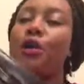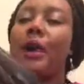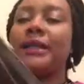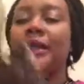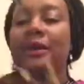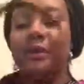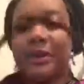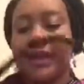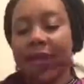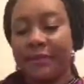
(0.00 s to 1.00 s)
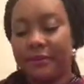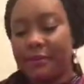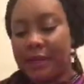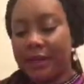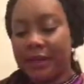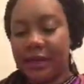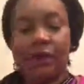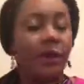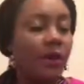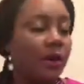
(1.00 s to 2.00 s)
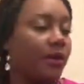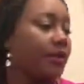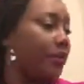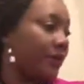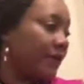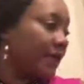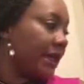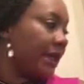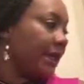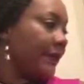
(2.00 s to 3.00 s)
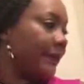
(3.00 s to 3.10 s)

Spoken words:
quite a long time, but they're all thrifted.